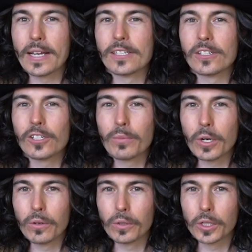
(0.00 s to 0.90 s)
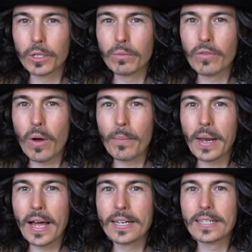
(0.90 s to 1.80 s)
it's a super cool shoot we've got
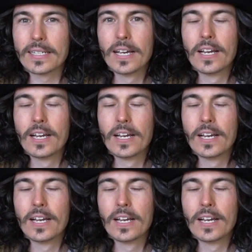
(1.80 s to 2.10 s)
planned.